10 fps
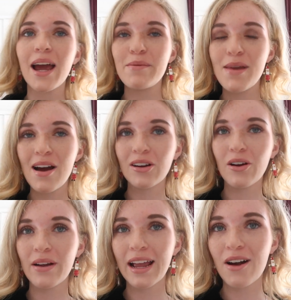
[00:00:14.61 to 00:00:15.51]
I am now
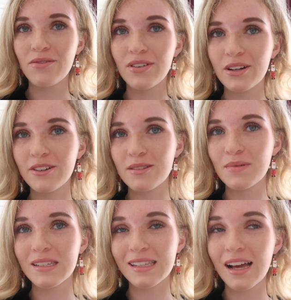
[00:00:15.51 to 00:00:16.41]
going out for
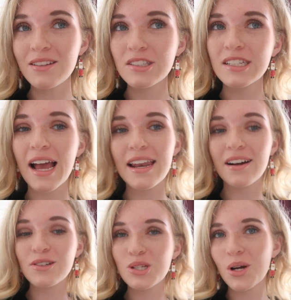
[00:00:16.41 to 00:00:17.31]
Christmas lunch and
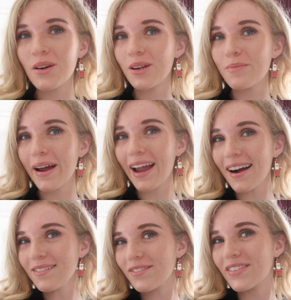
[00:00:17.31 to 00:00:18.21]
I'll show you my
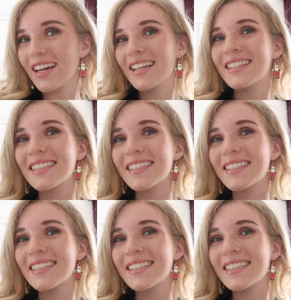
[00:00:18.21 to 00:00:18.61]
outfit.